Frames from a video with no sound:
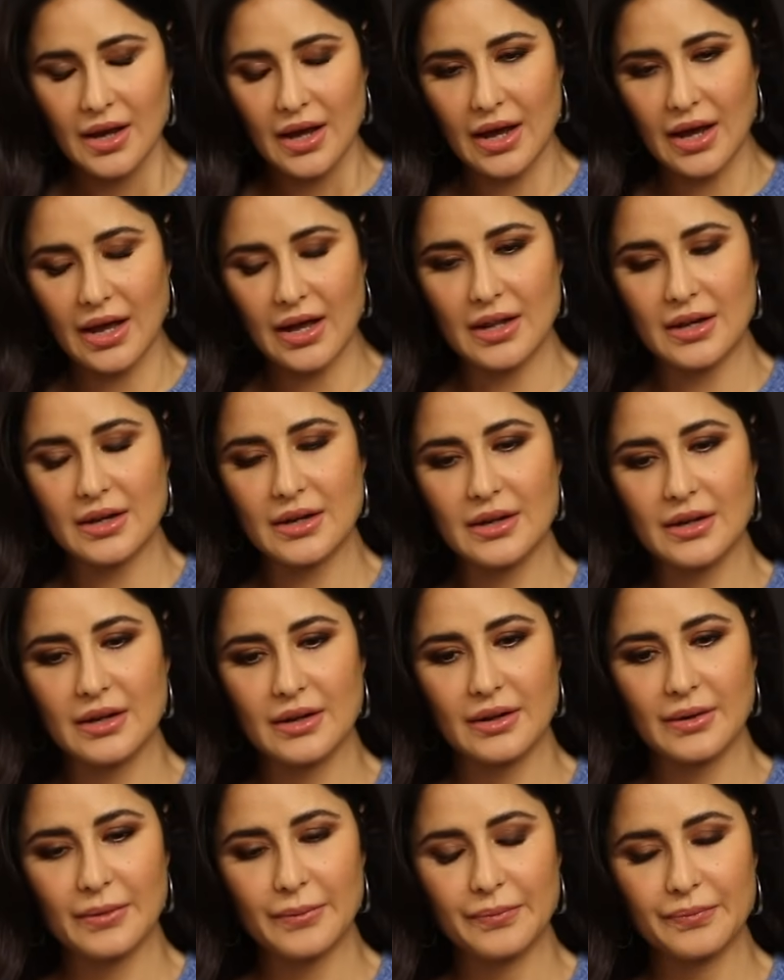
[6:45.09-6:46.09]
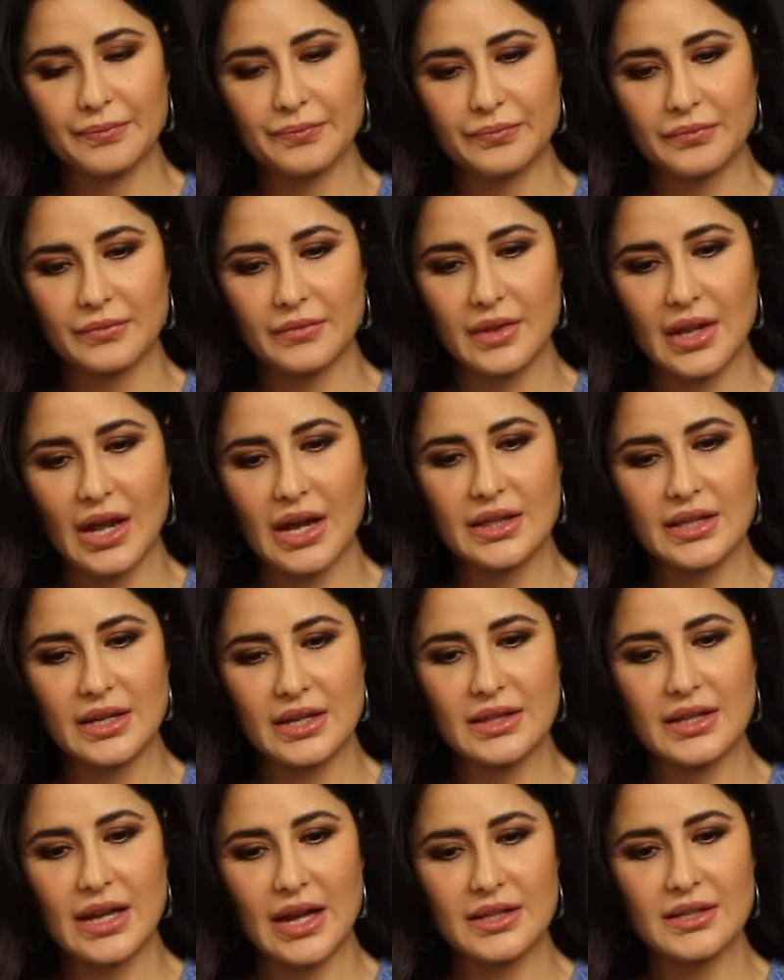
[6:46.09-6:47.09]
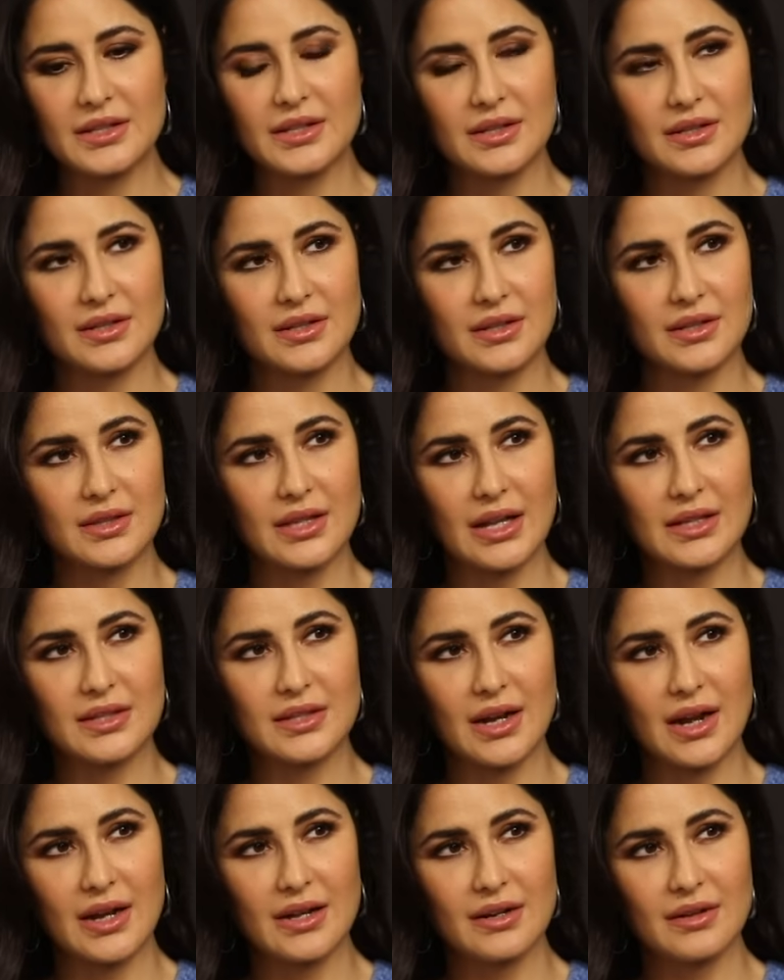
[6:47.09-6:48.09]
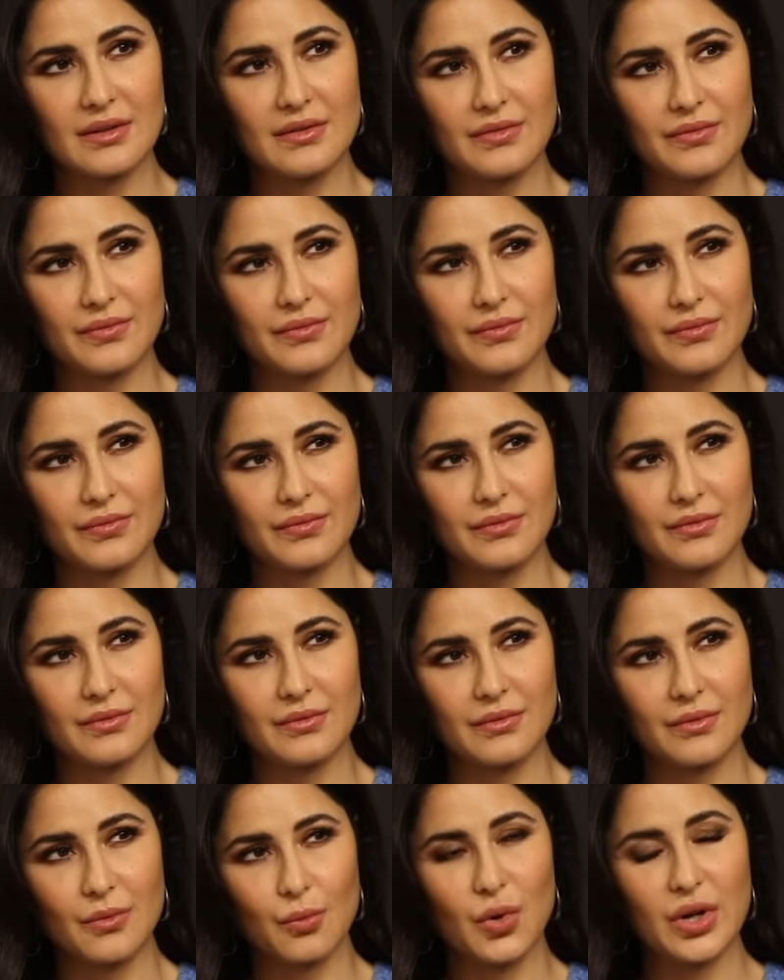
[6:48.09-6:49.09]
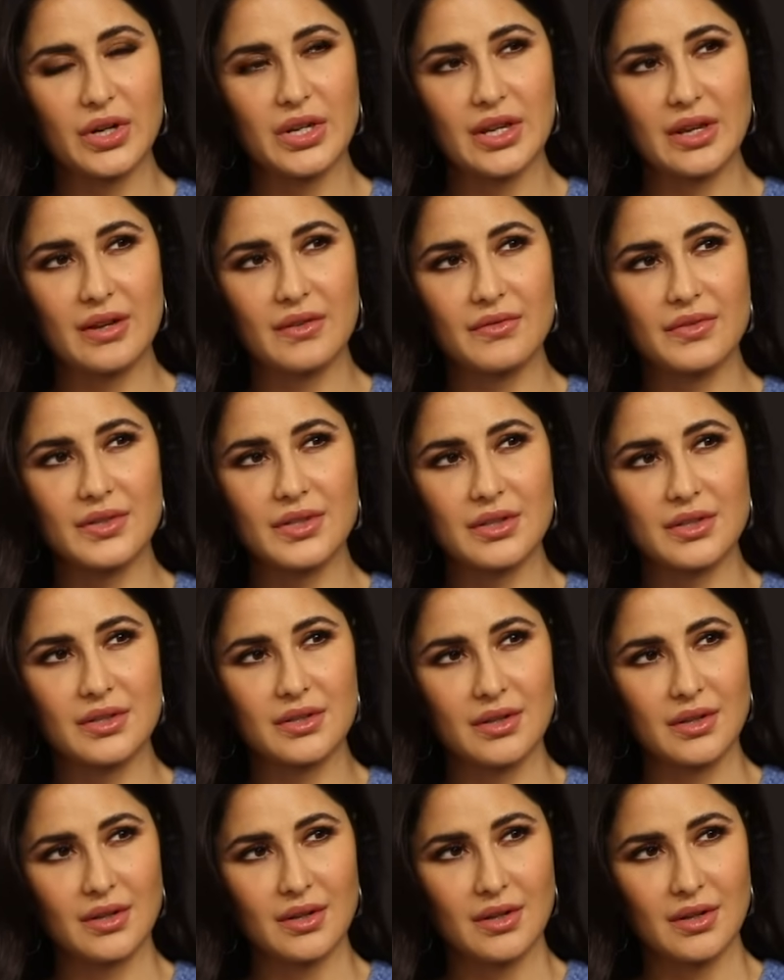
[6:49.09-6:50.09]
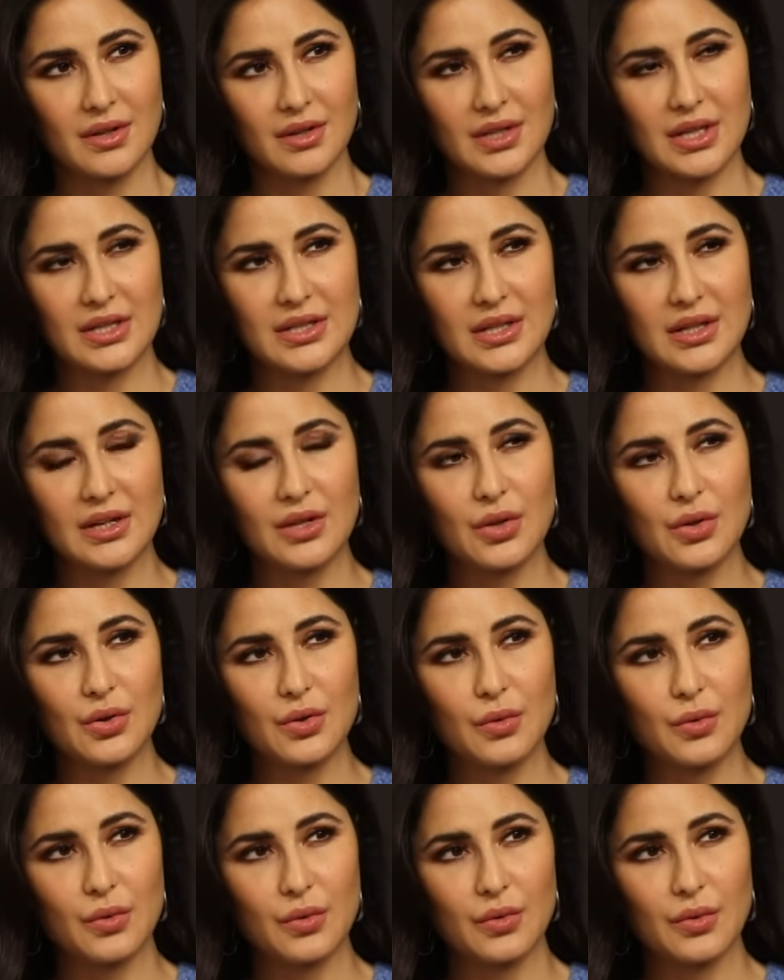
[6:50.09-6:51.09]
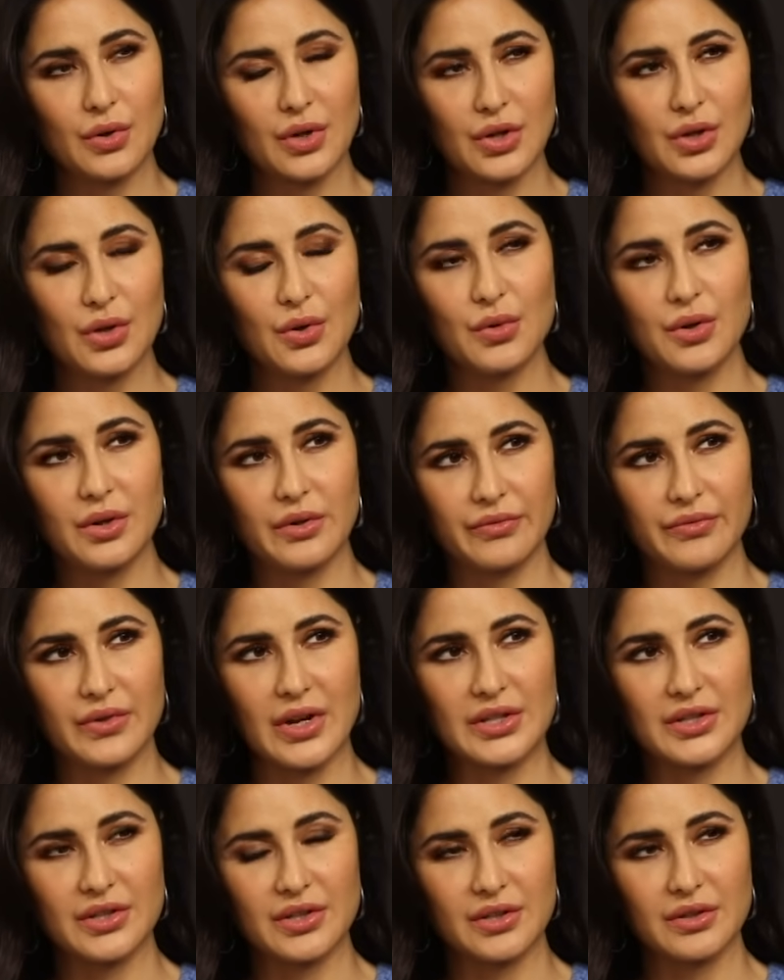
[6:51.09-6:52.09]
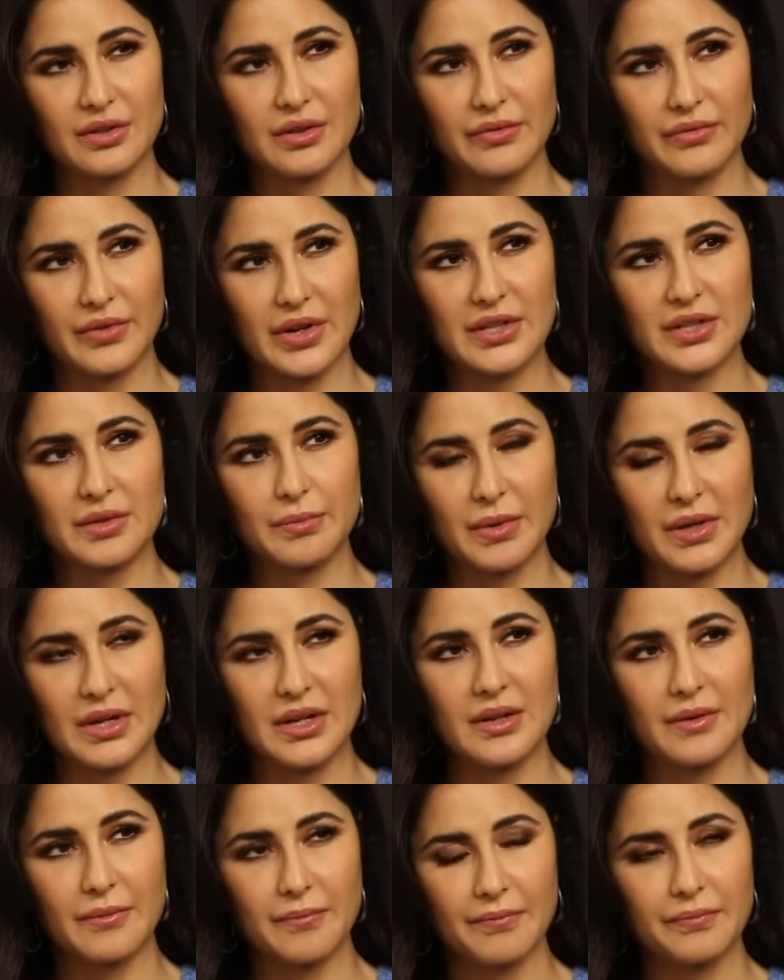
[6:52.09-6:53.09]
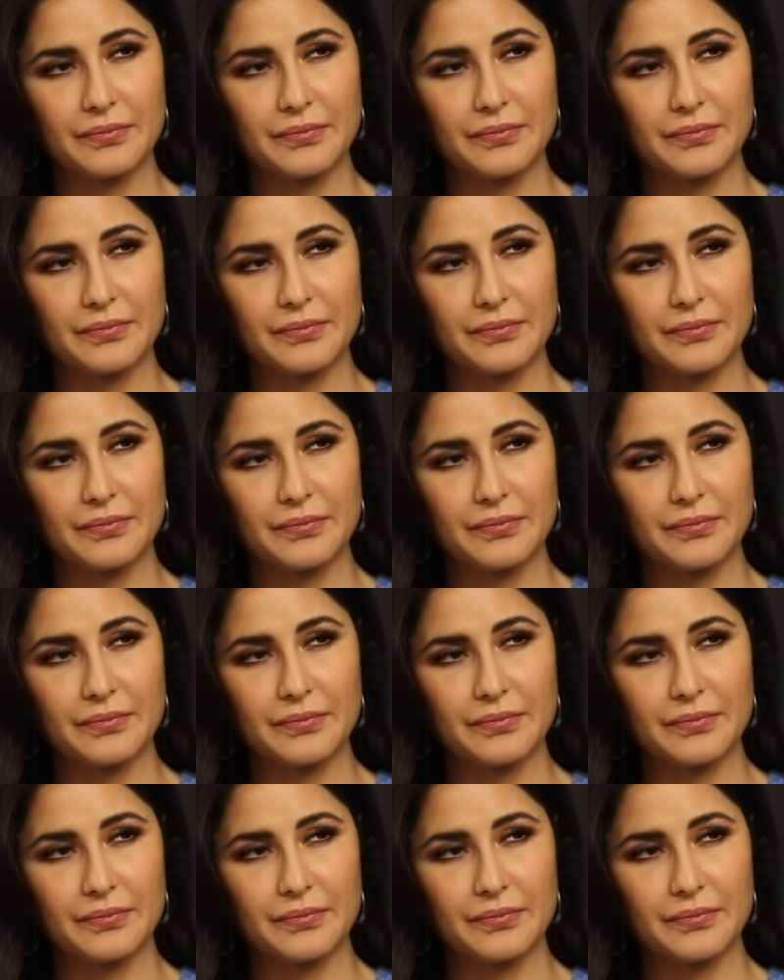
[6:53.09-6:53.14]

And I think that's kind of what gives this a new and a fresh spin. Yeah.